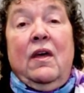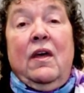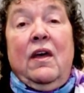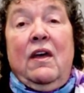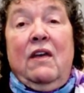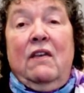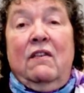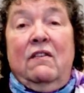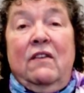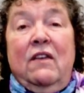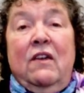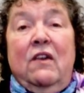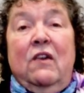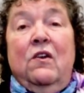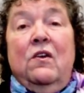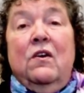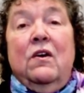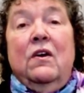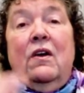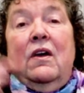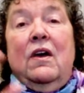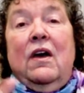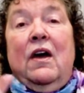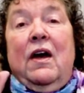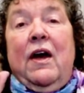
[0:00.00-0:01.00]
and said,
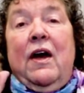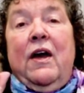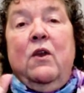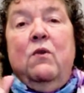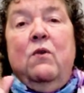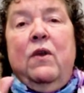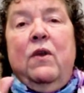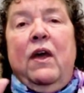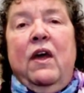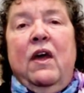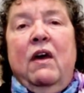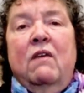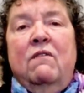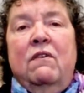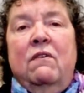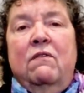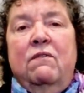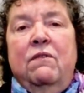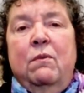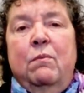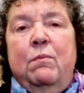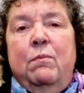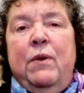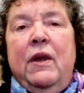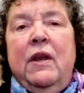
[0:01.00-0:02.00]
Look, I don't have
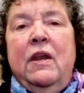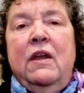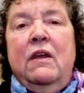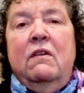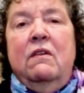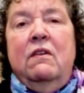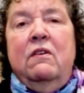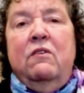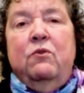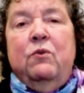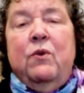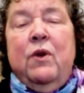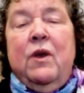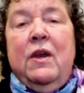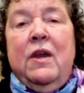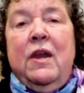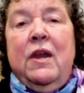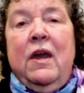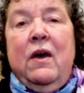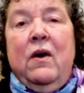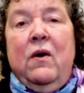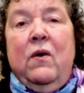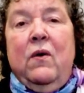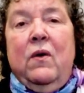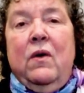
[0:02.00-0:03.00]
every penny of this right
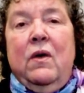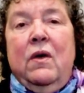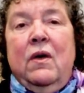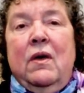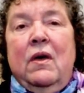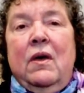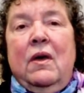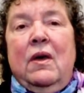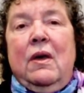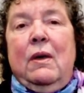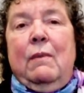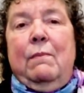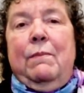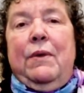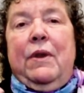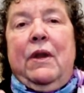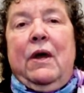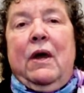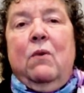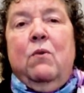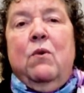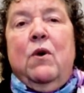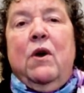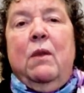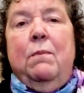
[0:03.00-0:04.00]
now,
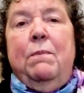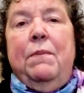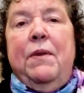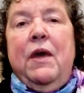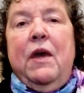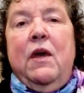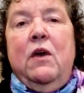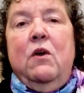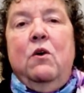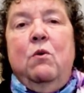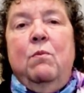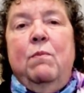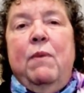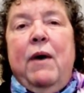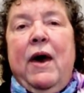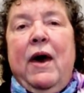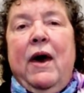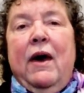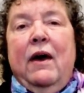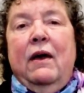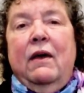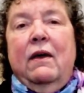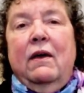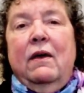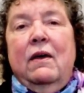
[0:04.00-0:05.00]
but I want to pay you
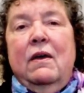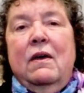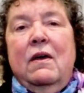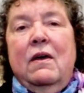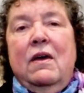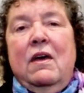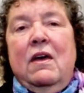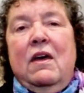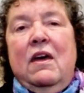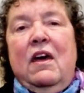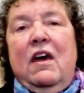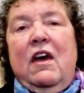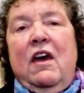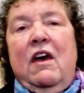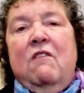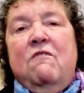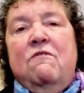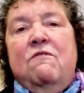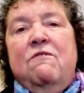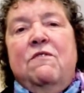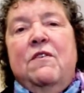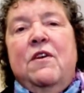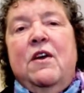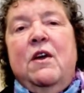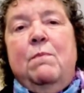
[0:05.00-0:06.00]
back
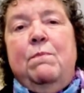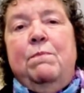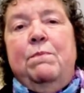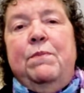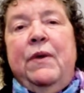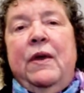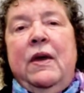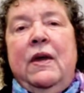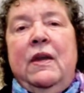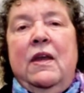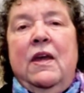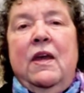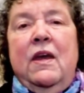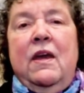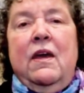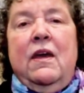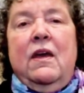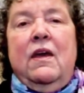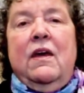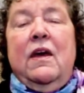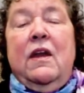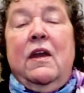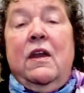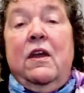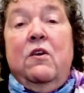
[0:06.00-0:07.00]
every penny,
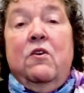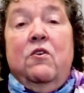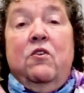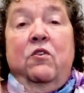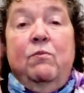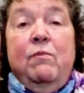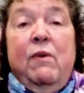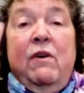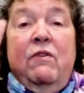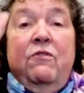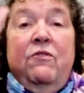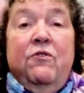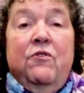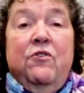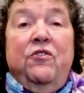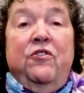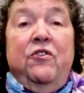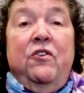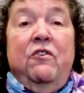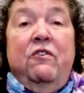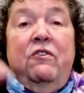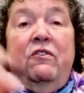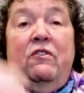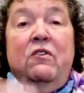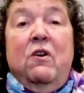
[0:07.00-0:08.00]
and here's my
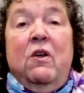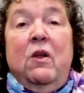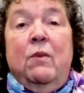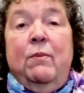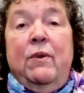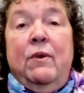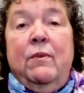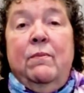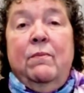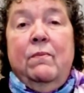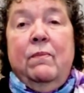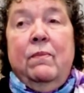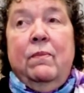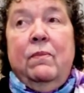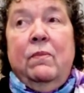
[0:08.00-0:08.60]
first installment.